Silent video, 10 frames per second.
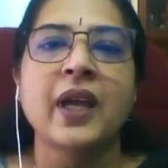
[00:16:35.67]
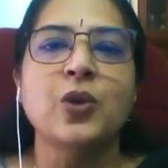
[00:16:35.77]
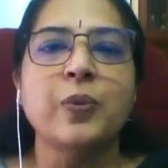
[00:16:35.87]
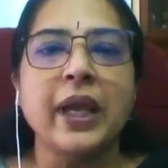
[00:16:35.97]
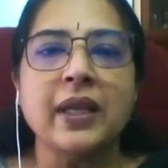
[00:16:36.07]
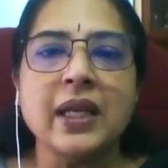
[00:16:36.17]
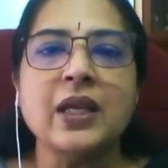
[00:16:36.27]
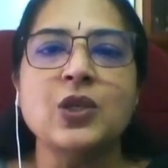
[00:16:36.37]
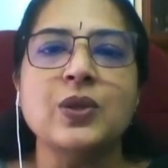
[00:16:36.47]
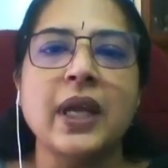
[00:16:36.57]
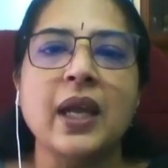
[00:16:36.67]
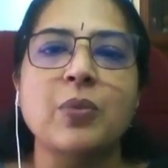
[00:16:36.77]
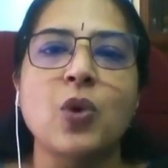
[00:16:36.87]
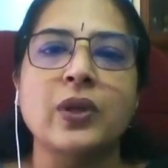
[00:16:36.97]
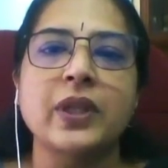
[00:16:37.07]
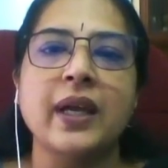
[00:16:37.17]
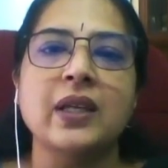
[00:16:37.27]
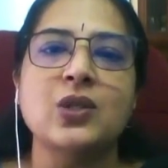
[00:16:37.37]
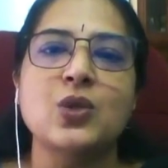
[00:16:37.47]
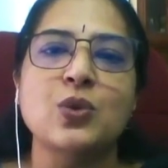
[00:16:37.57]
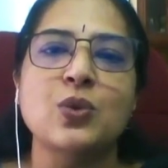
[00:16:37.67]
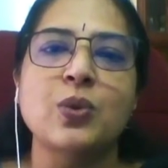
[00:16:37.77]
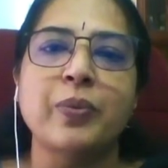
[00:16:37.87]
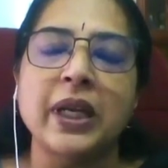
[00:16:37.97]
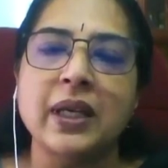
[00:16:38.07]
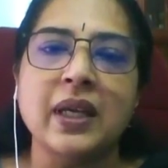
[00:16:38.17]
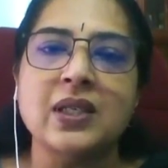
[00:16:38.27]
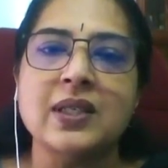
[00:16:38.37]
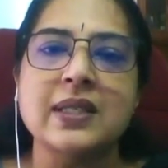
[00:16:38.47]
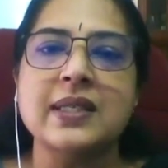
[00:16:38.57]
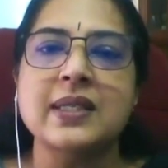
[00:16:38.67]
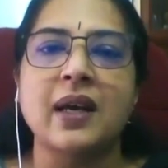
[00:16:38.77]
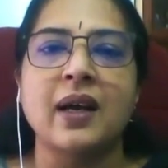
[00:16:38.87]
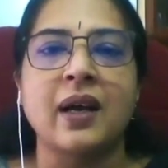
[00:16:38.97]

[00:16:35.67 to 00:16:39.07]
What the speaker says: You may need to take more than 2 medications